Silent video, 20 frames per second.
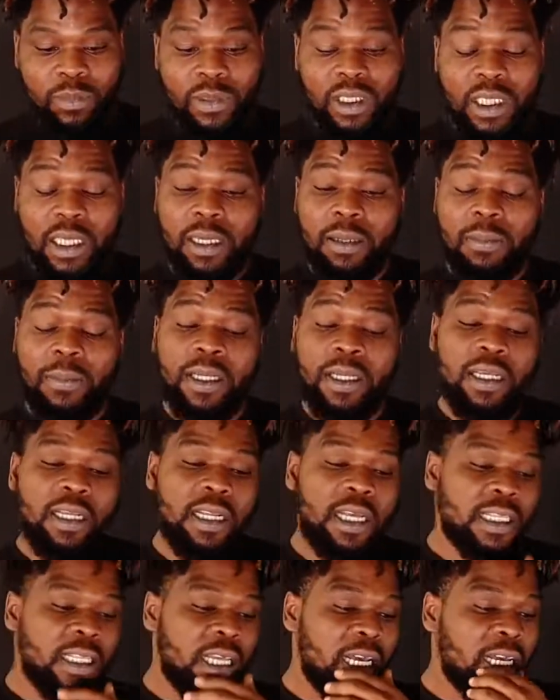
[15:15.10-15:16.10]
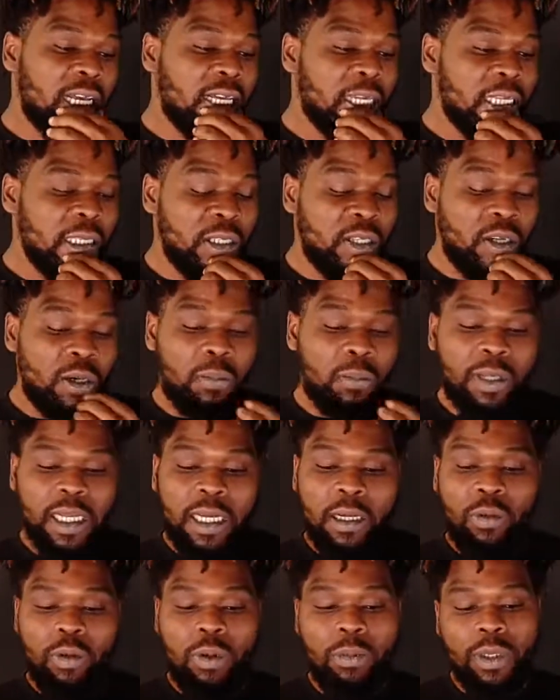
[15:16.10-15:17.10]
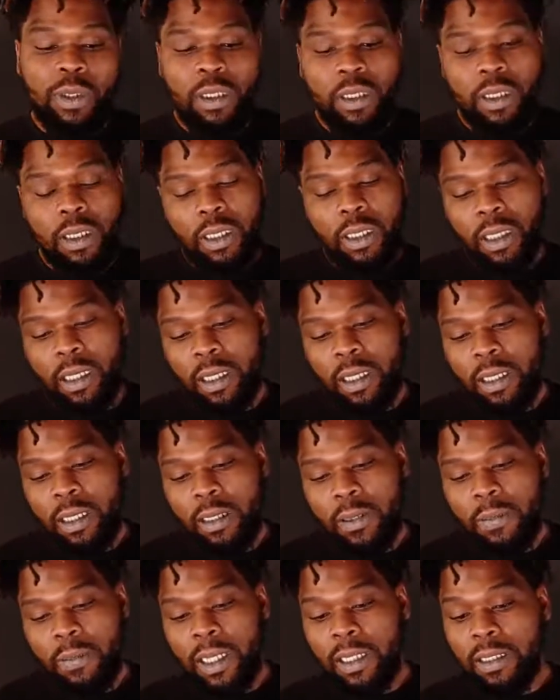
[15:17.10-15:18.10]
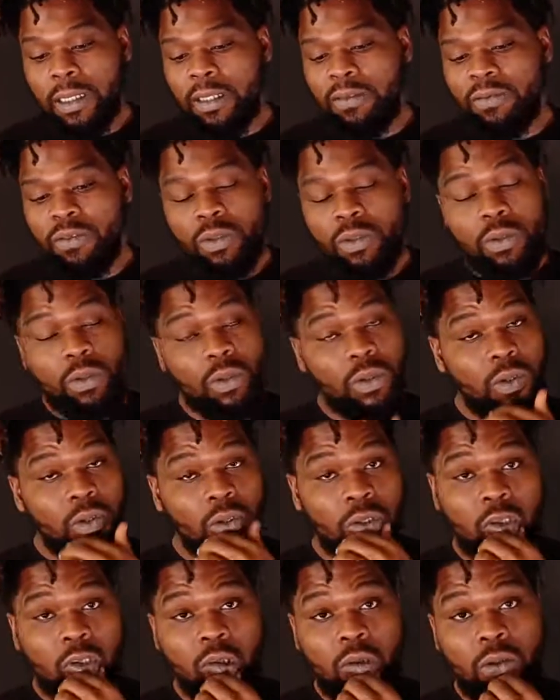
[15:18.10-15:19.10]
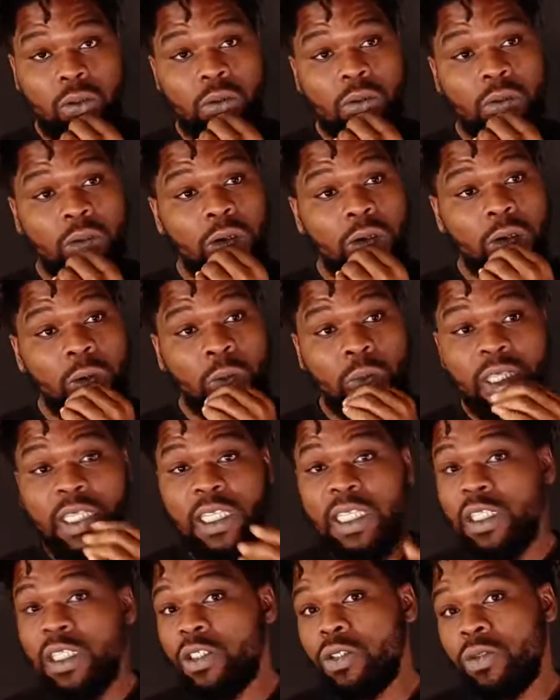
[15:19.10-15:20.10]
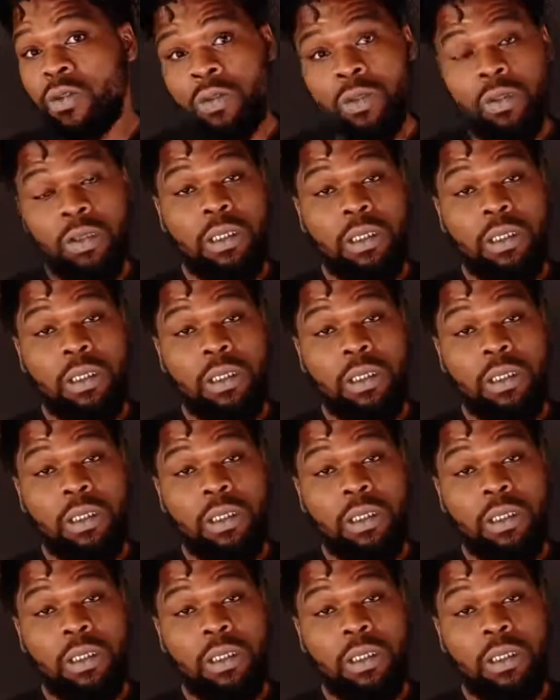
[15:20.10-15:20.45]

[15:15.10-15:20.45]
Yeah, man, I you know, black woman, I love you. You know, we need you.